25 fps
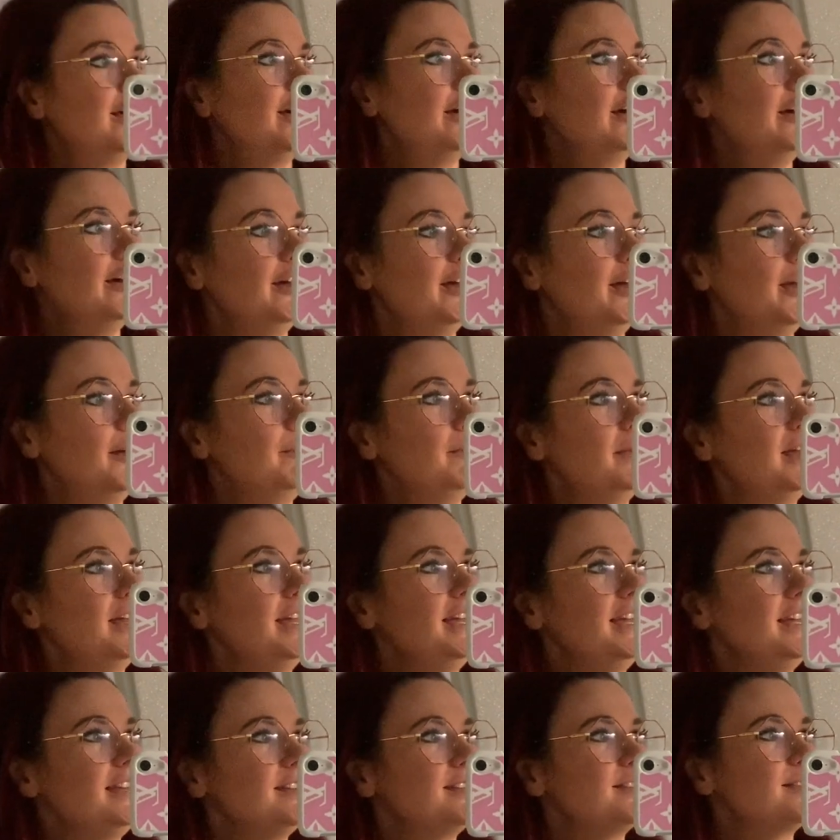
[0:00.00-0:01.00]
Um,
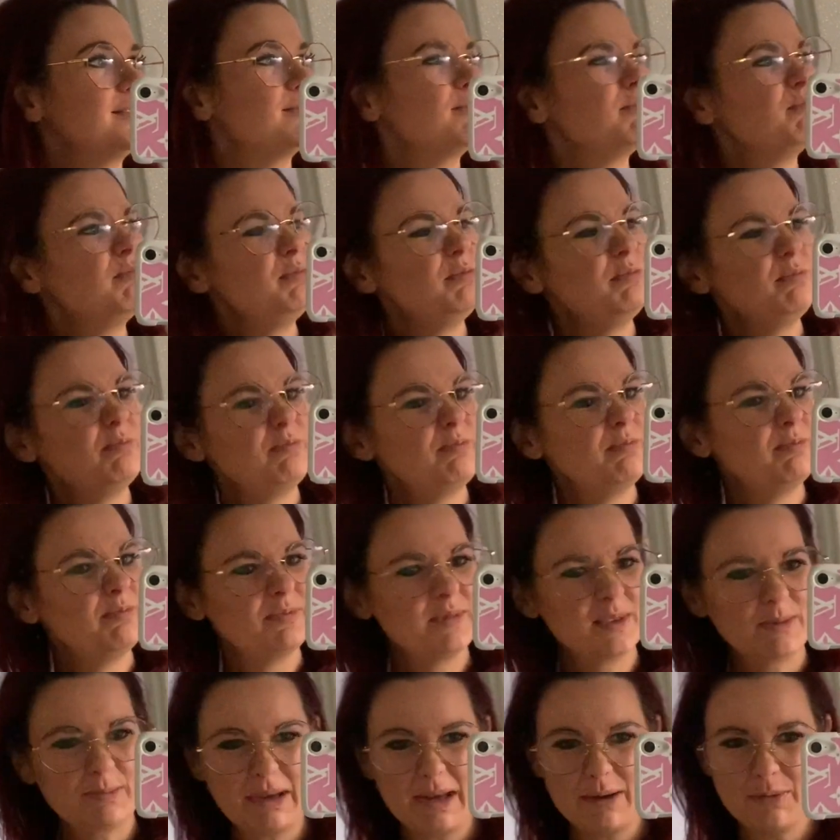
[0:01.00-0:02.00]
it's, spitting mm,
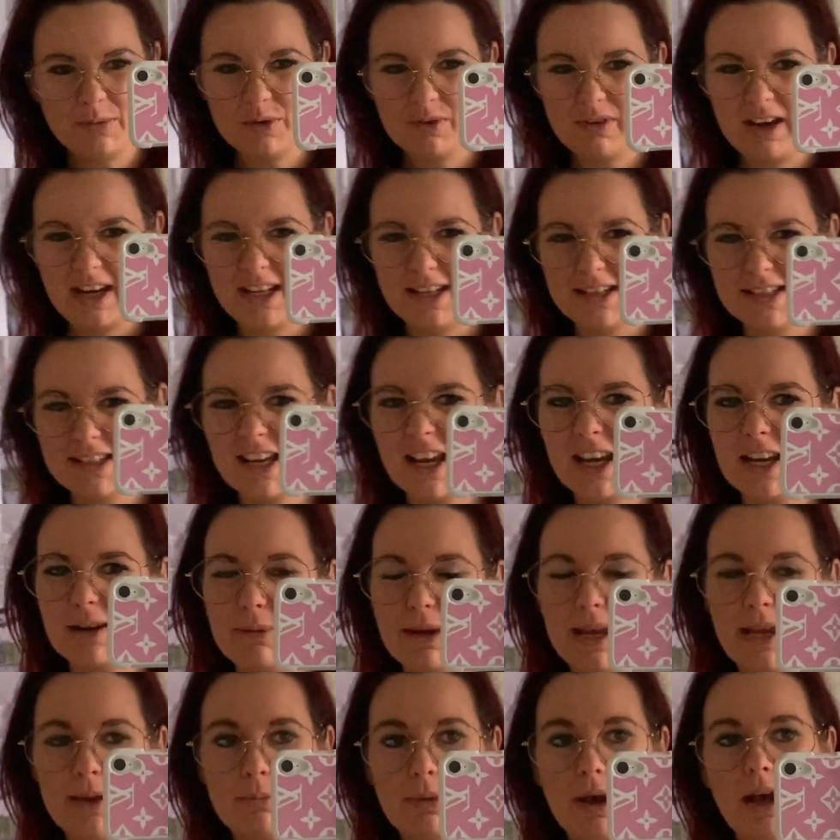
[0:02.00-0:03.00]
it's bit rain a tiny
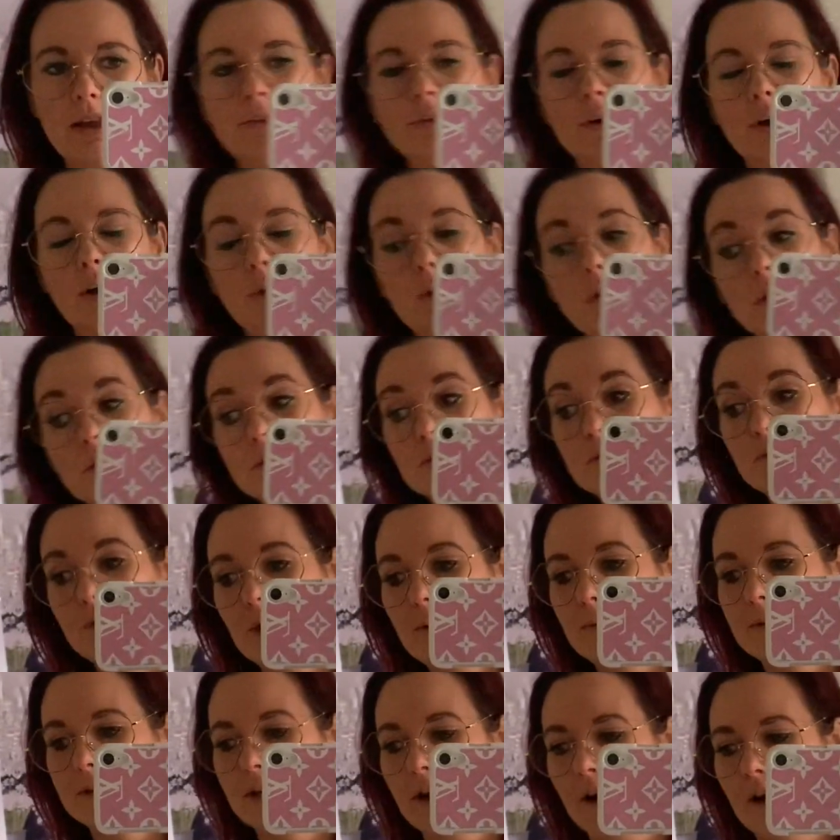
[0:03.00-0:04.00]
bit, but I thought I want to walk
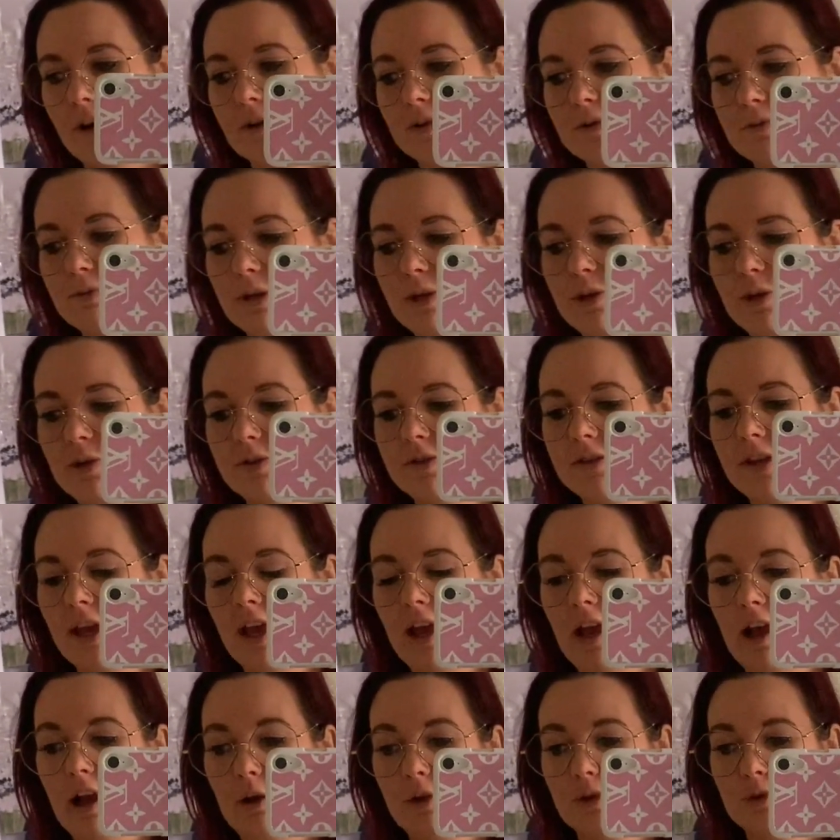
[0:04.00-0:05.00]
my dogs because
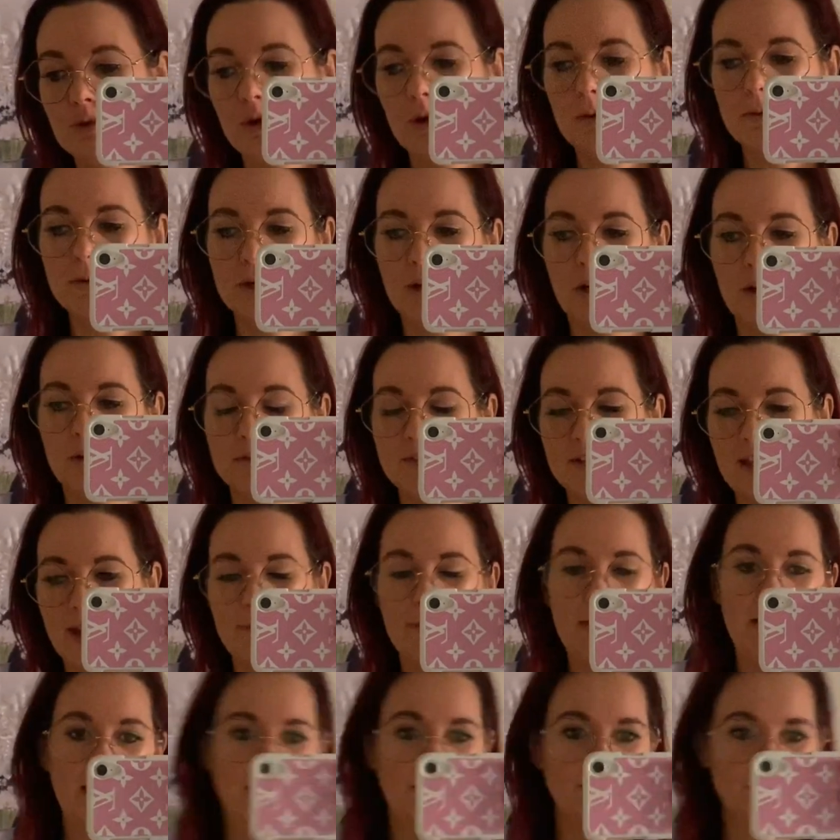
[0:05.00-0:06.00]
I want to walk my dogs, get
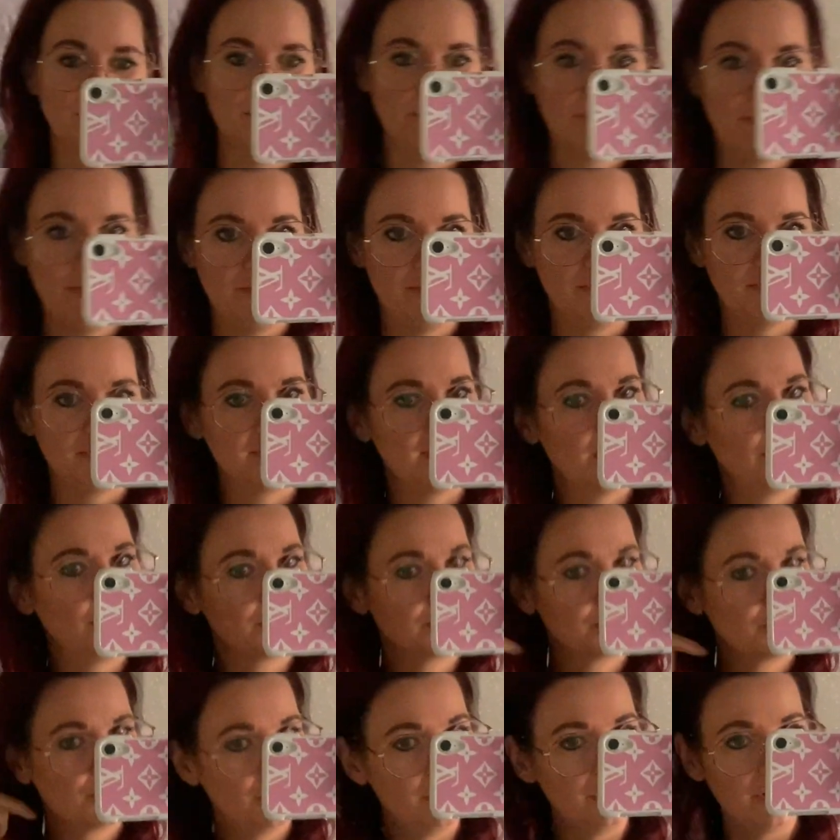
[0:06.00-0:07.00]
back, have some breakfast, and I
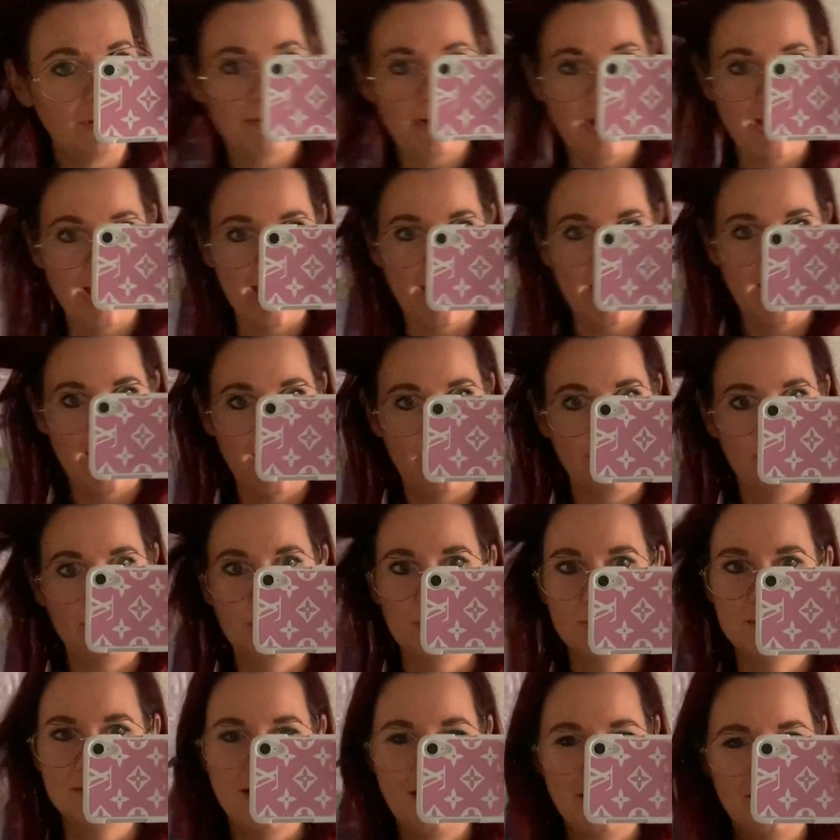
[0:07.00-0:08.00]
want to colour my hair
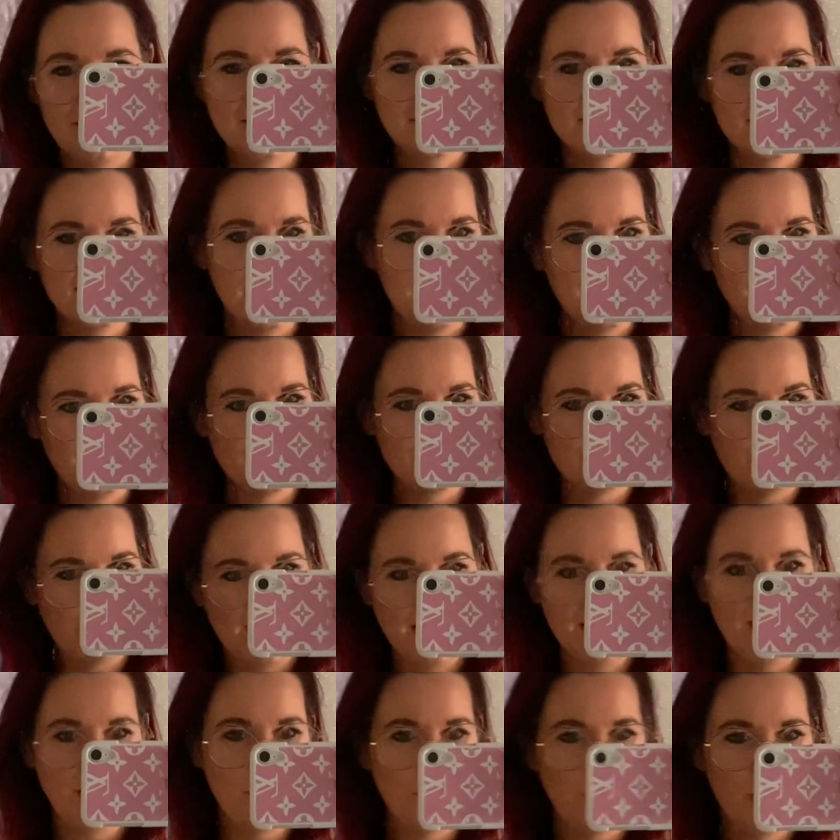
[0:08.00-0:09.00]
because I can't stand my
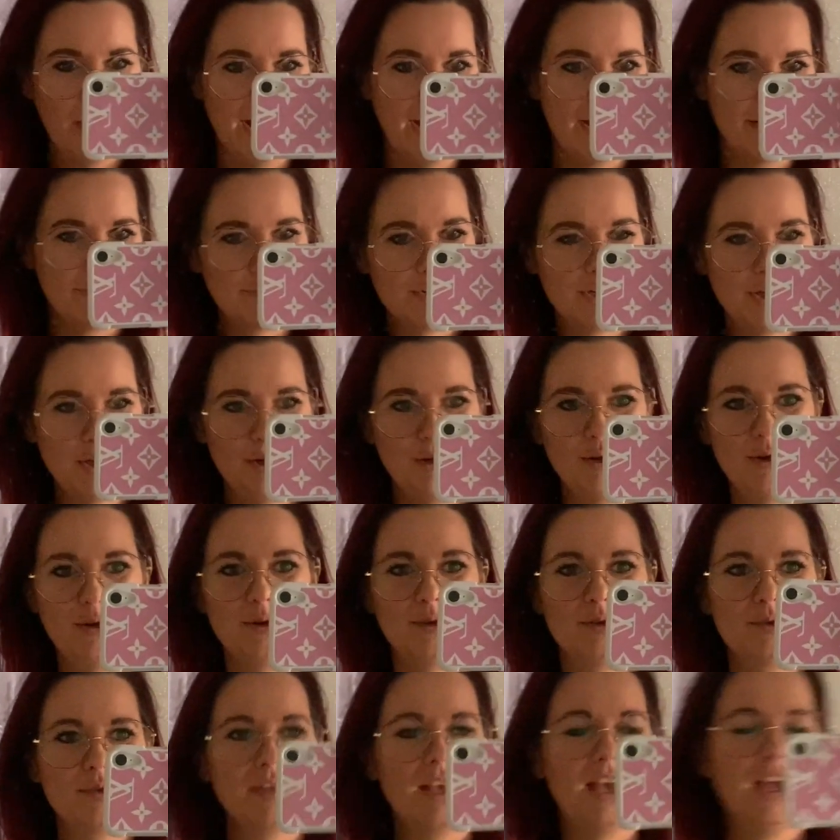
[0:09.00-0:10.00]
little white
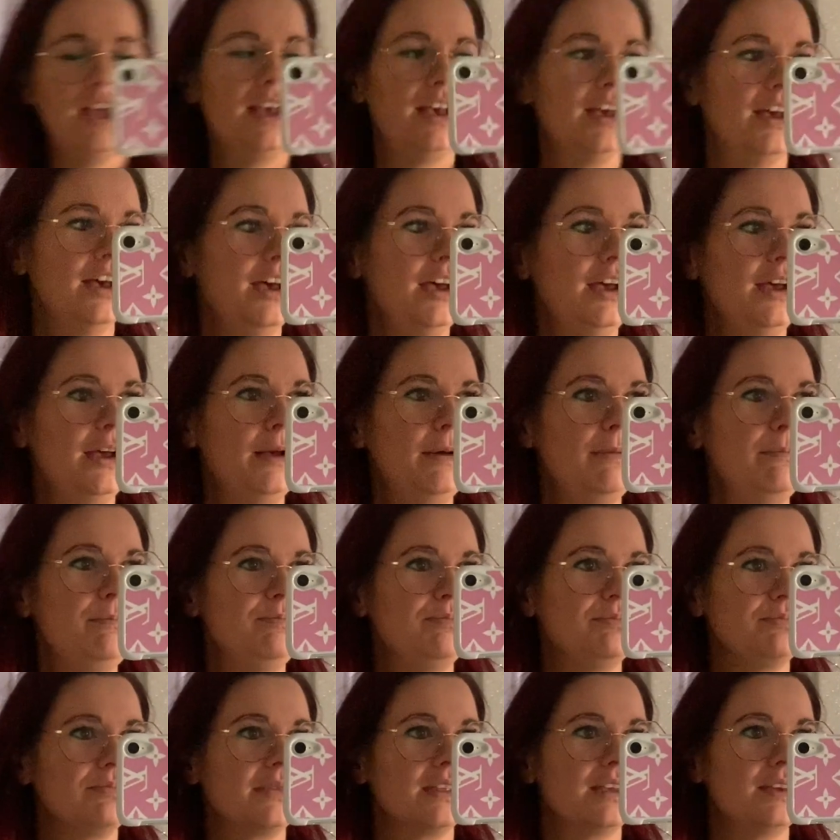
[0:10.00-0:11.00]
roots.
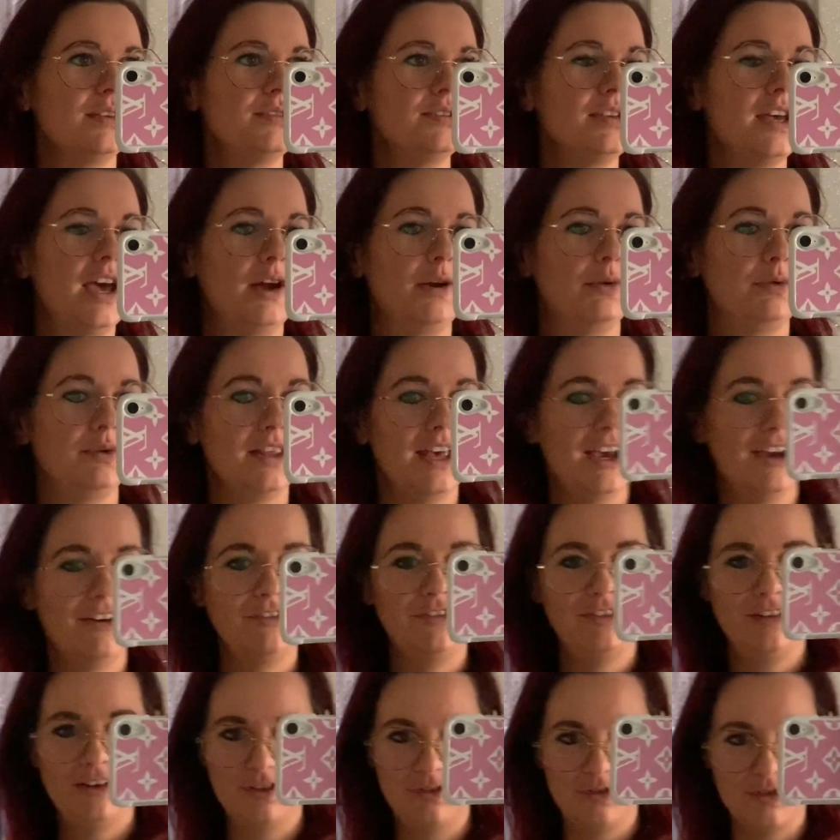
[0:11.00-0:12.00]
Um, so without
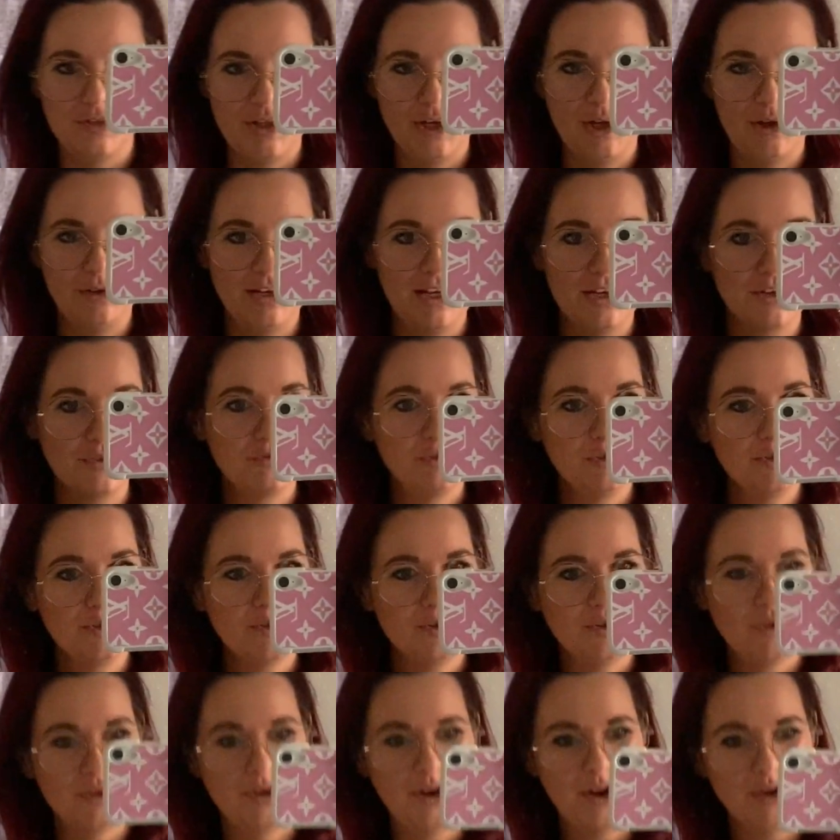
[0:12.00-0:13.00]
further ado, let's
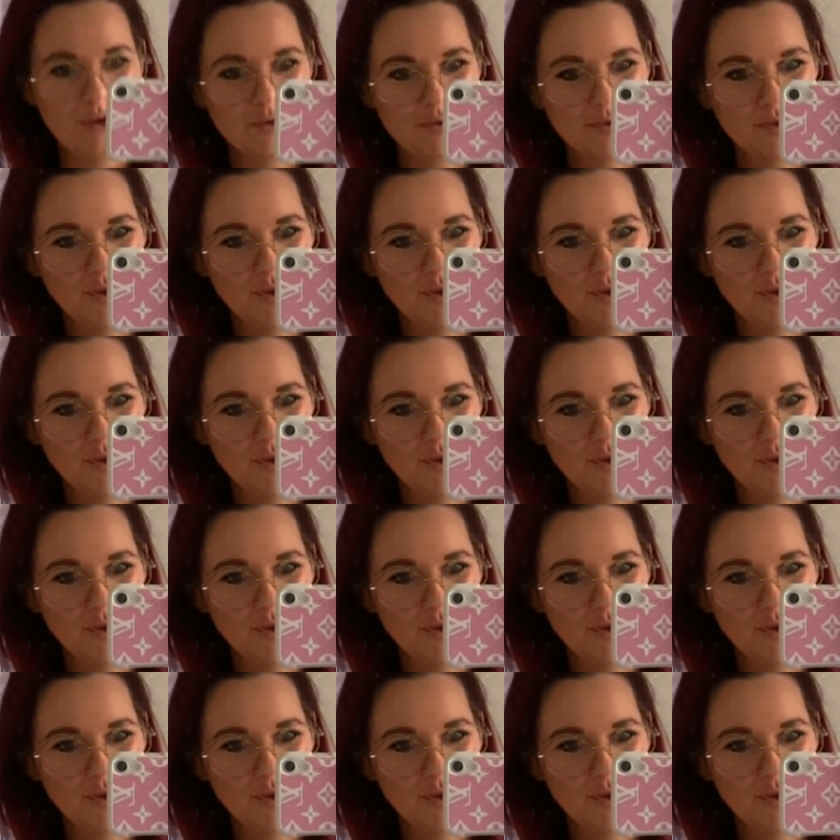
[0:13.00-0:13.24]
rustle the dogs